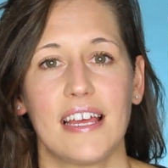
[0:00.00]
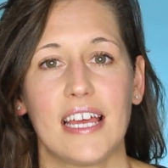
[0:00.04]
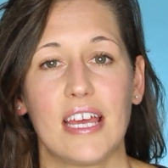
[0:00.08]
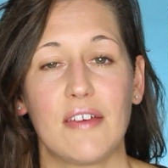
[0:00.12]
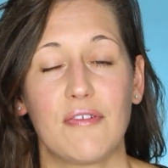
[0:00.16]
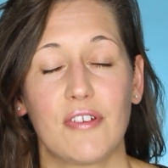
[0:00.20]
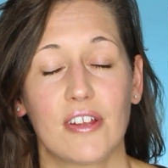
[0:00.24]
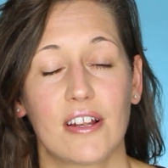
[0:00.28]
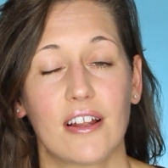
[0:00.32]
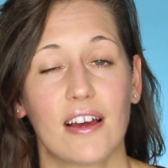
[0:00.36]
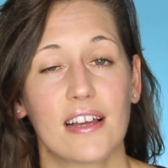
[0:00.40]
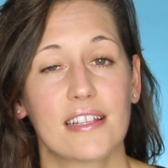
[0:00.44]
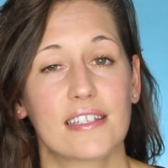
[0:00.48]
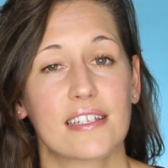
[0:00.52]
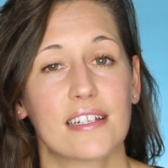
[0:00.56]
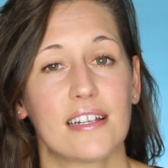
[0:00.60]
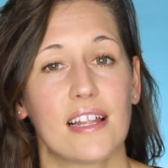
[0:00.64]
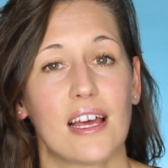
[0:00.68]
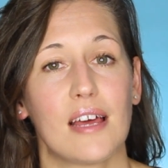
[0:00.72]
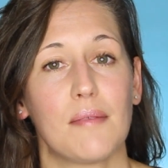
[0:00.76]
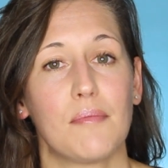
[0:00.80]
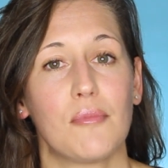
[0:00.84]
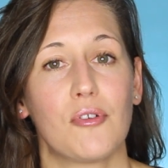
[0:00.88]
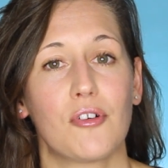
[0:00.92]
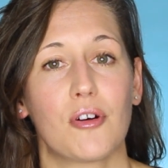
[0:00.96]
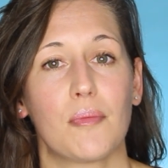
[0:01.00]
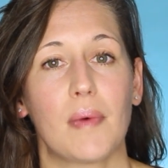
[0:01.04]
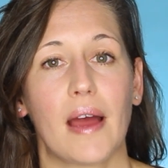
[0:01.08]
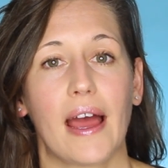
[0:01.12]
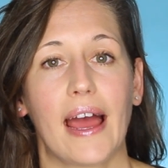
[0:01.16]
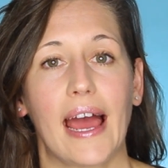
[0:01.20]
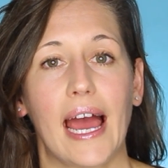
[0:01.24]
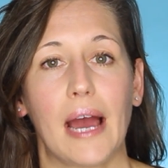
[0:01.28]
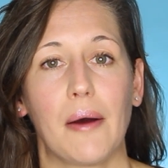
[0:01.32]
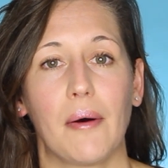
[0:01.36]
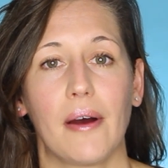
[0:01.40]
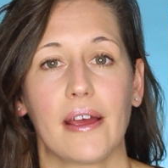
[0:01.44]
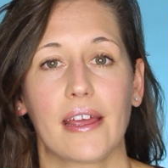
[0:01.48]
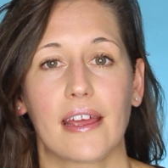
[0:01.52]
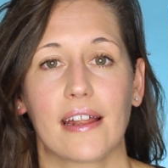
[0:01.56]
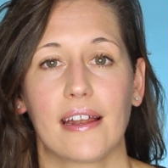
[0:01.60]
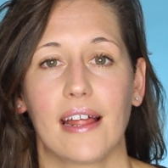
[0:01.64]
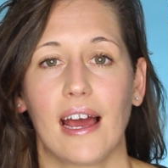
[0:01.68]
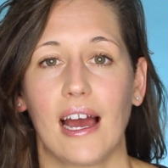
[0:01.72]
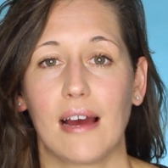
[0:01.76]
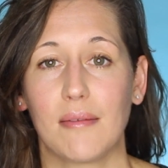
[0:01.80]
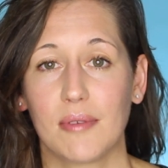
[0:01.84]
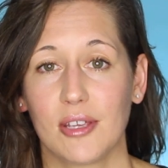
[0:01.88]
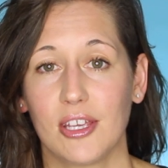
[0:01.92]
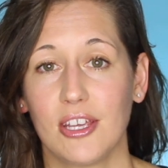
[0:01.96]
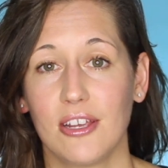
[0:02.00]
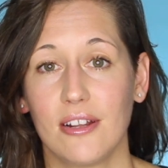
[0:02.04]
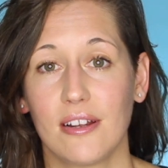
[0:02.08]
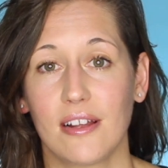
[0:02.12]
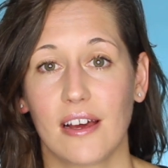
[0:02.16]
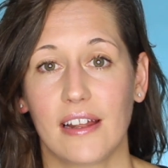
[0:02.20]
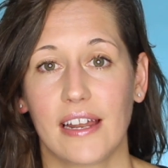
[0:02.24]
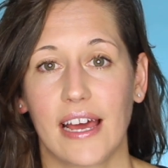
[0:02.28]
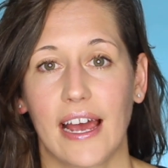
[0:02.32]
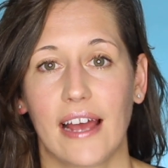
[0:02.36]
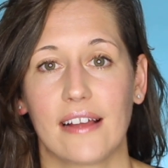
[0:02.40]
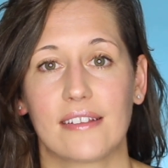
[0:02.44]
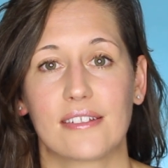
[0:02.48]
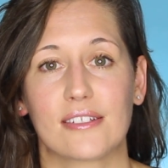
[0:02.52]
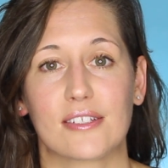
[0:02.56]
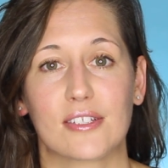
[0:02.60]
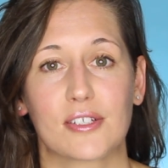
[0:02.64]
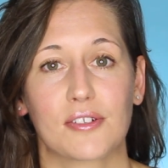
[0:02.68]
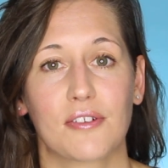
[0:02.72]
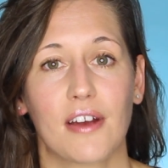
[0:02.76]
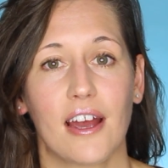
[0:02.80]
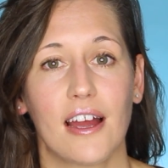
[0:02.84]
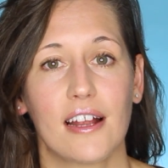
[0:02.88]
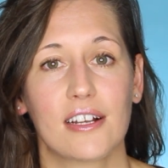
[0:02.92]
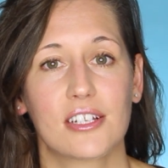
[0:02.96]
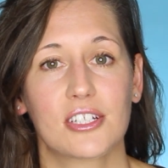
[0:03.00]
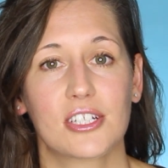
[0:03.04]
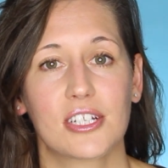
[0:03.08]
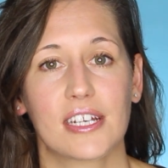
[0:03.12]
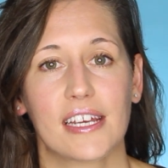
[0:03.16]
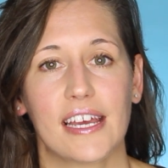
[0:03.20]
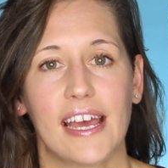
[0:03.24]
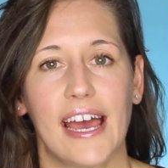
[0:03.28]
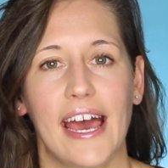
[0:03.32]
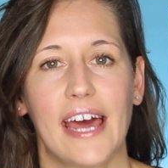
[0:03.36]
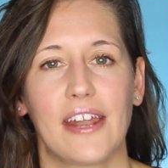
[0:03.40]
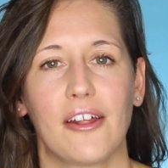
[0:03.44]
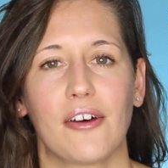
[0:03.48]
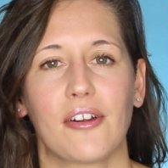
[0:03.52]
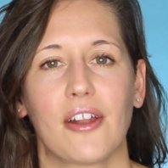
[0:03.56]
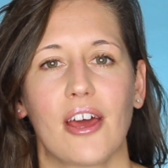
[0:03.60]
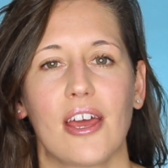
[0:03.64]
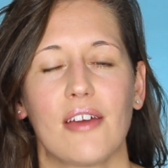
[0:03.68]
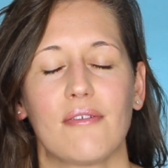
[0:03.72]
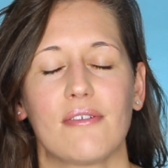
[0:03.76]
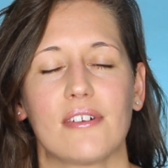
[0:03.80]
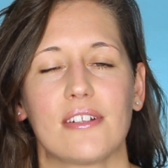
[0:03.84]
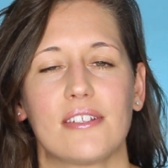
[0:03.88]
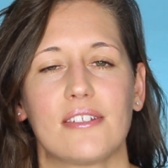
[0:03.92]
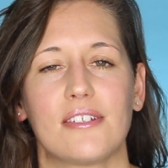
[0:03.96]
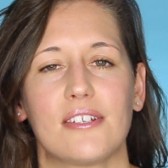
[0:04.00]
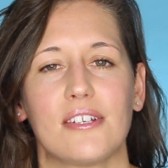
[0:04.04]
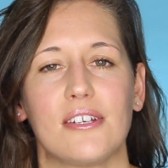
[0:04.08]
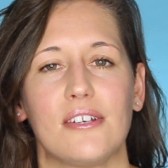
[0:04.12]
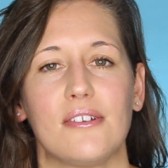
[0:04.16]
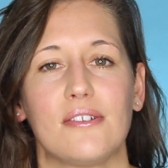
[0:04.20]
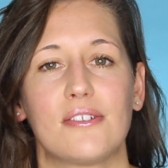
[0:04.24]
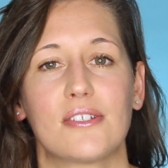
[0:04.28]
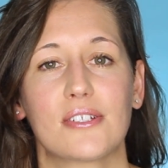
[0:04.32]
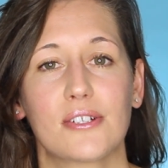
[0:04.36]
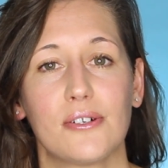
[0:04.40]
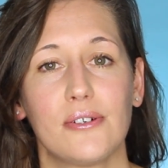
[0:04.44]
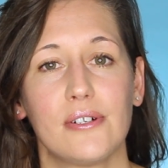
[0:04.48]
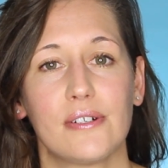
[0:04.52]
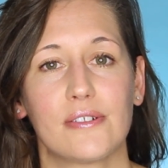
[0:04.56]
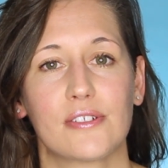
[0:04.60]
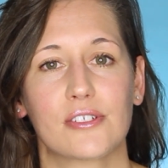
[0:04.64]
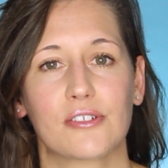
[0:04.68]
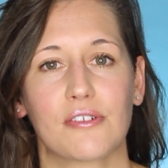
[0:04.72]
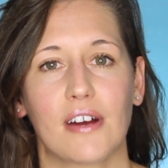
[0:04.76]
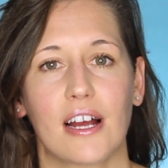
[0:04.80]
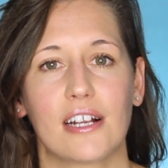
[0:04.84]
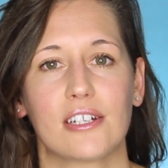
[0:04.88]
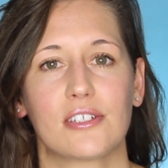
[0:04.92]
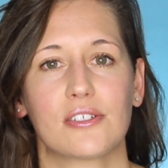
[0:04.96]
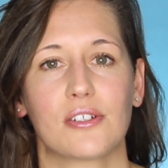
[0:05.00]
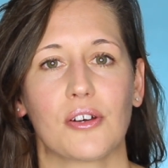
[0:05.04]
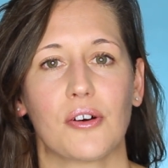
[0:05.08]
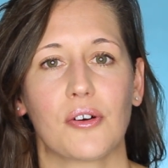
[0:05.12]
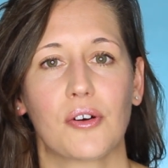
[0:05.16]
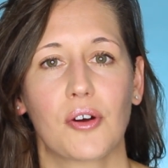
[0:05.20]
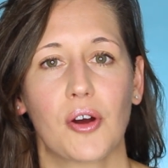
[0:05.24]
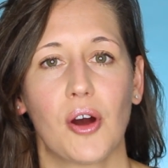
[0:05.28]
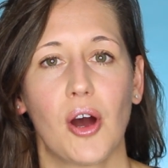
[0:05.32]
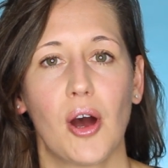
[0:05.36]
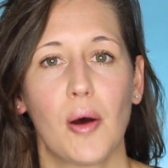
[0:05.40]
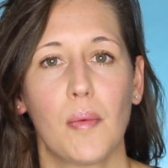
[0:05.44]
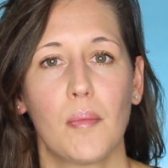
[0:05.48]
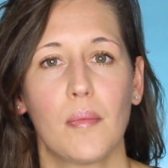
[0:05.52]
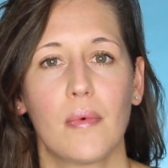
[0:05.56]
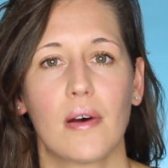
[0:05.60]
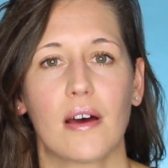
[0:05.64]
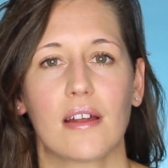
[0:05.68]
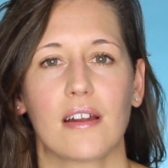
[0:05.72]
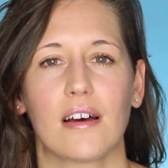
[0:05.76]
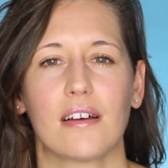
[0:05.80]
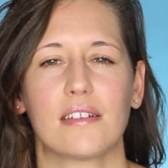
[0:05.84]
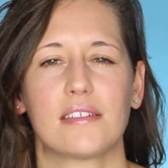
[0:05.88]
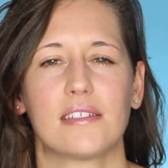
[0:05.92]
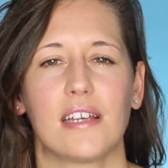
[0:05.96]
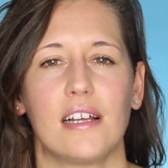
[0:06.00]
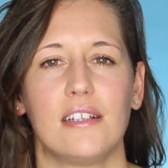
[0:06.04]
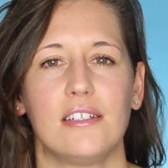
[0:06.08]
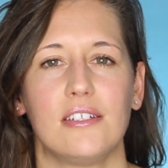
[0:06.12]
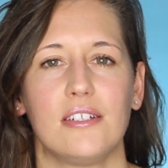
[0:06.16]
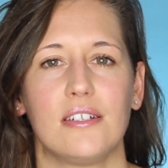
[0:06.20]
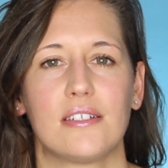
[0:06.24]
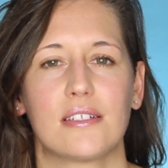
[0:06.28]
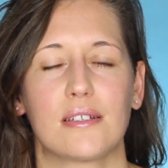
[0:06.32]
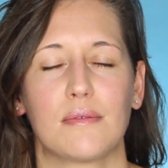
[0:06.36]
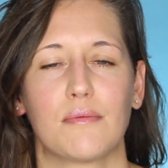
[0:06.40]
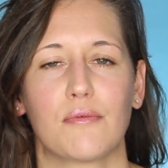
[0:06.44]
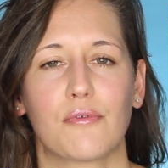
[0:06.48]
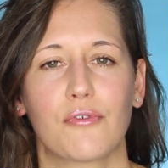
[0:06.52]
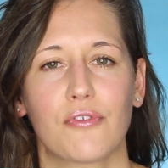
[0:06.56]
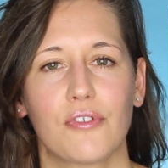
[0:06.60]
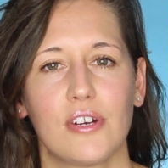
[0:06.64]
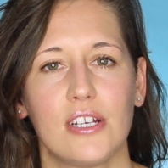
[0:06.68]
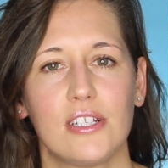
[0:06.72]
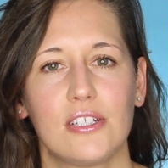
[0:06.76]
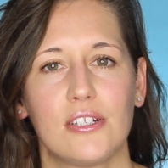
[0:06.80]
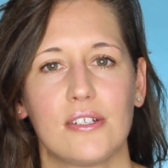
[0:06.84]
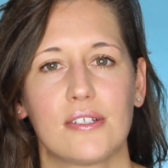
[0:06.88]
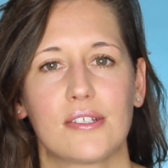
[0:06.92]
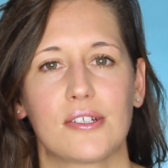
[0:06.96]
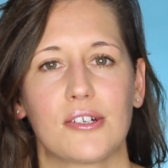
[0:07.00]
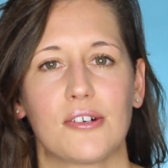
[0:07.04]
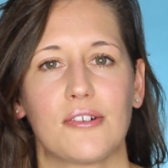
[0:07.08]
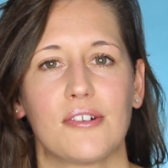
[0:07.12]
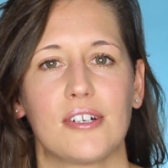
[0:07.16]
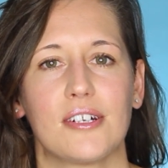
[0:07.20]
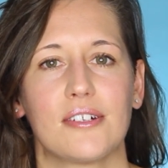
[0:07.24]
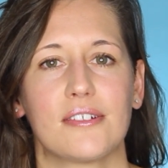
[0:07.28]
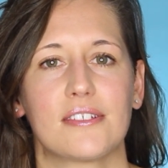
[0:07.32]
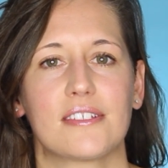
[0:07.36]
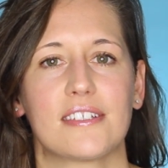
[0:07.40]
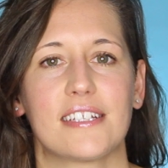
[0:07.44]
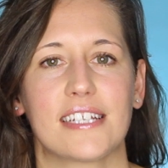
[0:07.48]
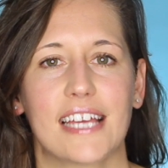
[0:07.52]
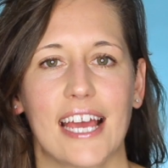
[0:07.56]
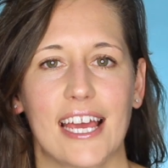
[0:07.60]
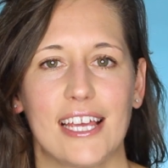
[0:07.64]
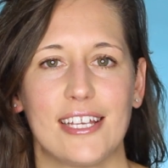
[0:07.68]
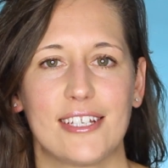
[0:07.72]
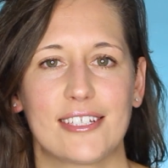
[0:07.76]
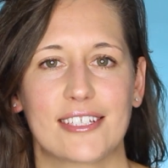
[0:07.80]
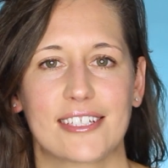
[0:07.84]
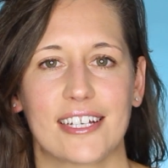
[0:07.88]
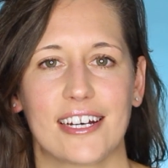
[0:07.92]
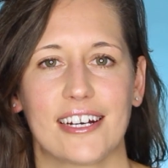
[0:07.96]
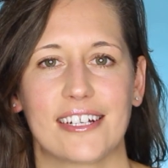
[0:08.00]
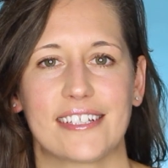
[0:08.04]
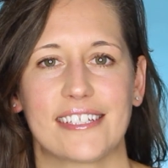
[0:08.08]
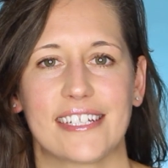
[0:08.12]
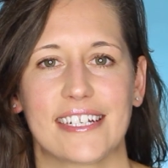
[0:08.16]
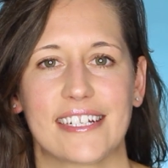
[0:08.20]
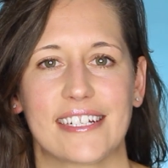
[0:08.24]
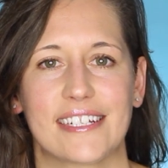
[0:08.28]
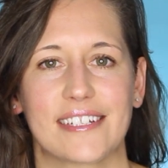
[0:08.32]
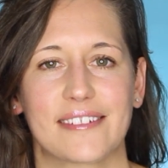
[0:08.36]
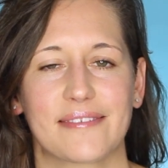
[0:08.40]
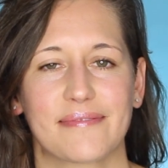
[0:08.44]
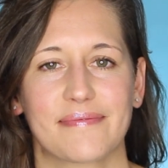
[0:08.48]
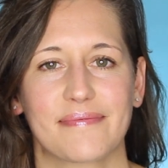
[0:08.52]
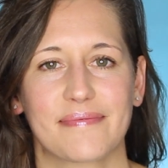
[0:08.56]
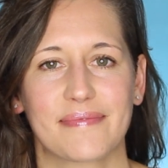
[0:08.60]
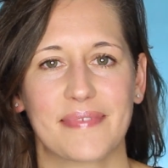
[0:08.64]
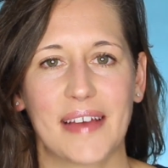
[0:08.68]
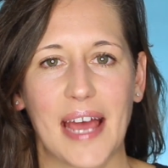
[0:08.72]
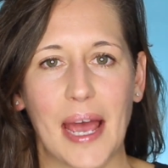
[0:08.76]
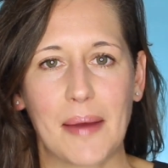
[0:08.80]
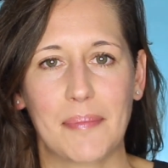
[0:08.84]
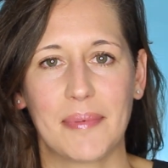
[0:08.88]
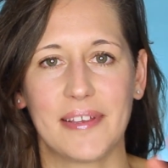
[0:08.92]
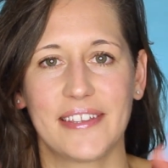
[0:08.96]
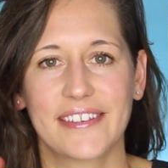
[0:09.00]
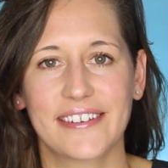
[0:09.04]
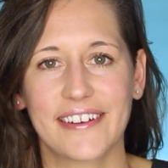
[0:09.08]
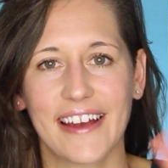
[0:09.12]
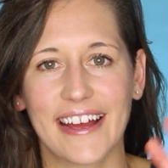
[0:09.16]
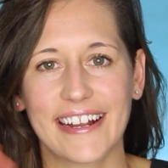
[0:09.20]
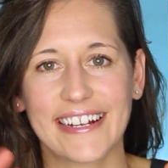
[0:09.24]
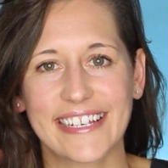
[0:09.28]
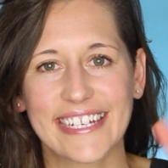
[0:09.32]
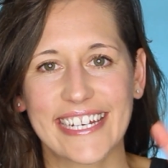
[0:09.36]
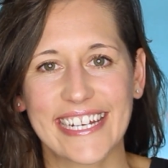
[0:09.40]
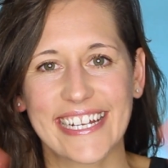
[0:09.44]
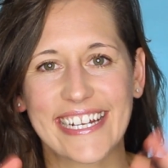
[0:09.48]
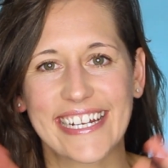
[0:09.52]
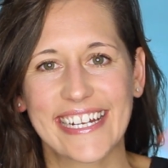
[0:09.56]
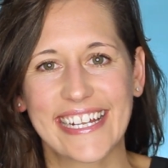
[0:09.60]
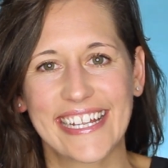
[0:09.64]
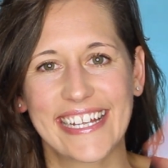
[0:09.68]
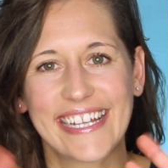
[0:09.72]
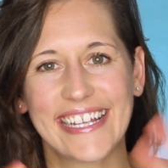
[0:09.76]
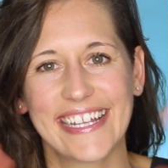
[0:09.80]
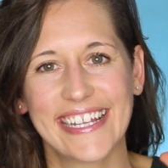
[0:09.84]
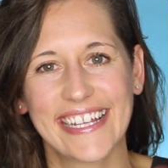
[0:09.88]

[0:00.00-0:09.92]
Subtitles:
If you'd like to learn more about how I can help you learn how to scratch, head on over to schoolofscratch.com and I'll send you some free tutorials to get you started. Happy scratching!